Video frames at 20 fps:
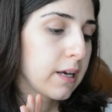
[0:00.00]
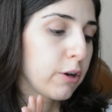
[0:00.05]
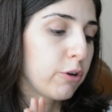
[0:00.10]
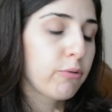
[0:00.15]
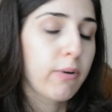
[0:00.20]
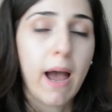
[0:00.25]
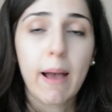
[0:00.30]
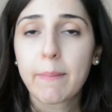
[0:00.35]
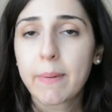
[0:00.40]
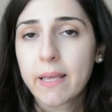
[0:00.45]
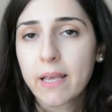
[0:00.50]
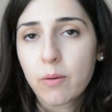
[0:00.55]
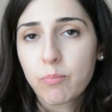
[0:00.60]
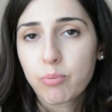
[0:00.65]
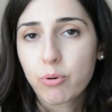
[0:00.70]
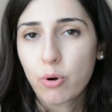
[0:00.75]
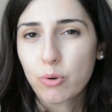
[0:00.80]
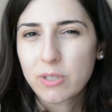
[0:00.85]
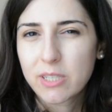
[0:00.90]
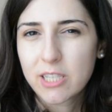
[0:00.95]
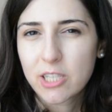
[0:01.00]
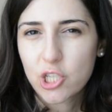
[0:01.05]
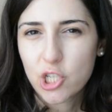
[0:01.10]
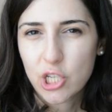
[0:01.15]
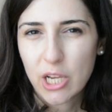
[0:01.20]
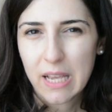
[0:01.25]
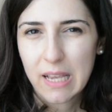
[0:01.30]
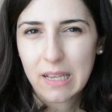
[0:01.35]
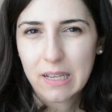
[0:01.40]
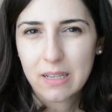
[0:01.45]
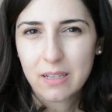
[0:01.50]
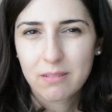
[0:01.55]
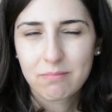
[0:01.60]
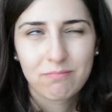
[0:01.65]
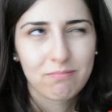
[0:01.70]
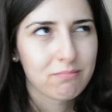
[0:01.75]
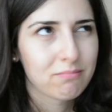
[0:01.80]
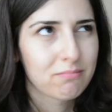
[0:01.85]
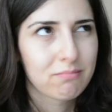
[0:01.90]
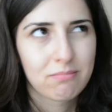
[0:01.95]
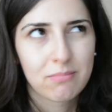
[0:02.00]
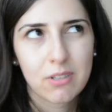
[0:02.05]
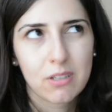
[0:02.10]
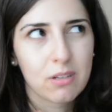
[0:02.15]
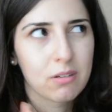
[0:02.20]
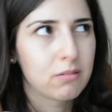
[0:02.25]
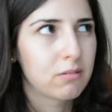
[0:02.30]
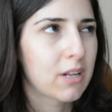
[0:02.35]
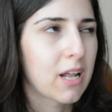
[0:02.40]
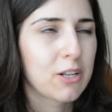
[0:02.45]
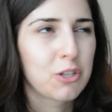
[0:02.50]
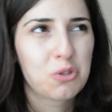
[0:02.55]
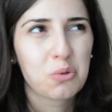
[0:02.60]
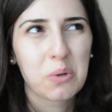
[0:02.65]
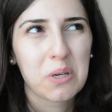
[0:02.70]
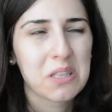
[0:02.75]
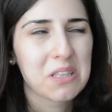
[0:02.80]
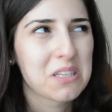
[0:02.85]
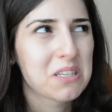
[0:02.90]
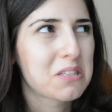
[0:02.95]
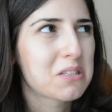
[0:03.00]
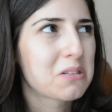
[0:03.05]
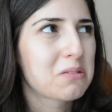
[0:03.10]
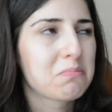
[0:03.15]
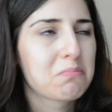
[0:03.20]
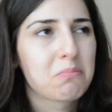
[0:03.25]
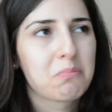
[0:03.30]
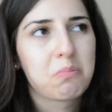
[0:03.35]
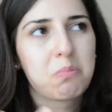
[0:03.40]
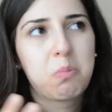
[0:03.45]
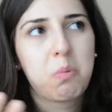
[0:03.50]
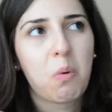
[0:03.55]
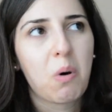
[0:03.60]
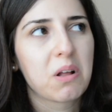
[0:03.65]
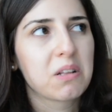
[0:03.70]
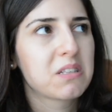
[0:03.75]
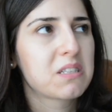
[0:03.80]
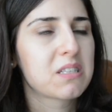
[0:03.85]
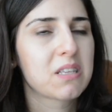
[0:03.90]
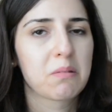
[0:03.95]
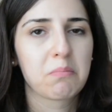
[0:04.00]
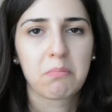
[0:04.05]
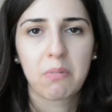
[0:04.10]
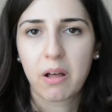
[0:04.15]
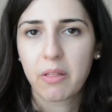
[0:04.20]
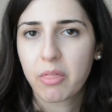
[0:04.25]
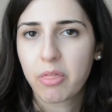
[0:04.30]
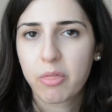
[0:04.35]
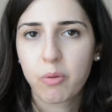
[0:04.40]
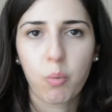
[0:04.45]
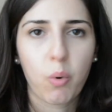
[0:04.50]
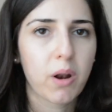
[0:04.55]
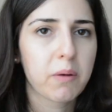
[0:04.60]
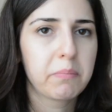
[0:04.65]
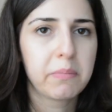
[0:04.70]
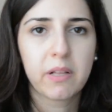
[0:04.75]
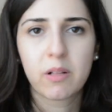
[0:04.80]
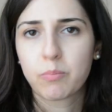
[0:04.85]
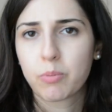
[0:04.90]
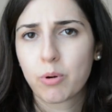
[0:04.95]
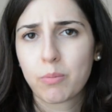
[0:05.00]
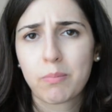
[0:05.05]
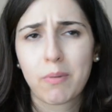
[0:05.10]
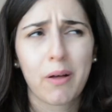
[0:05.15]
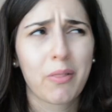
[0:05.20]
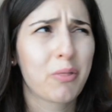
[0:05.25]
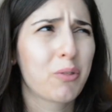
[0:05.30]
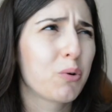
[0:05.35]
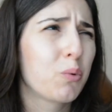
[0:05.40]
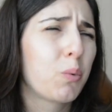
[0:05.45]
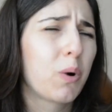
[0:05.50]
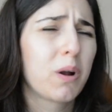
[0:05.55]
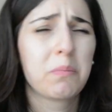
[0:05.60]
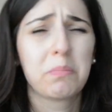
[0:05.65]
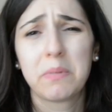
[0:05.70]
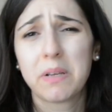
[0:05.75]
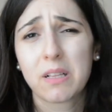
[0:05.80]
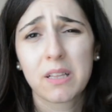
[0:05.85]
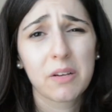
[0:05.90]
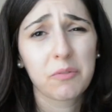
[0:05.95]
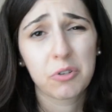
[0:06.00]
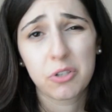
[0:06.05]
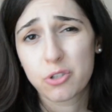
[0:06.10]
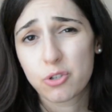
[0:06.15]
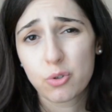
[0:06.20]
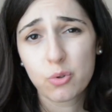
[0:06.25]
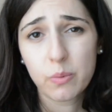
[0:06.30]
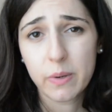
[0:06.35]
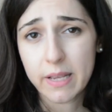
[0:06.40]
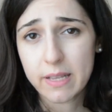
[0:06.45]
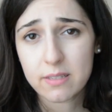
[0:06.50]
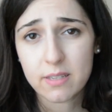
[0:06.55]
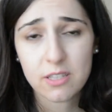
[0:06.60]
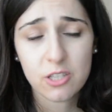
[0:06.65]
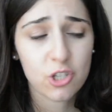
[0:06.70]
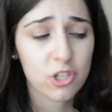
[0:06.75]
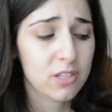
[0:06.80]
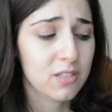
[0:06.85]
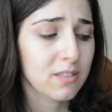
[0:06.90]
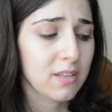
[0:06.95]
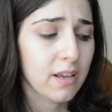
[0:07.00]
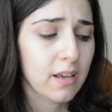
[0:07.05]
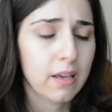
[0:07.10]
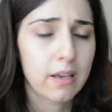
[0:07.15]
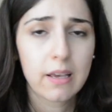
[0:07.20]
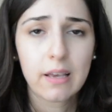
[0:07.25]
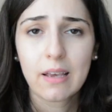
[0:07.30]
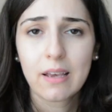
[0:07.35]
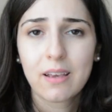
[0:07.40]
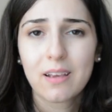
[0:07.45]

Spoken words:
Grabbing a protein shake, and doing this once a month, one meal per month, or one meal every 2 weeks, let's just say,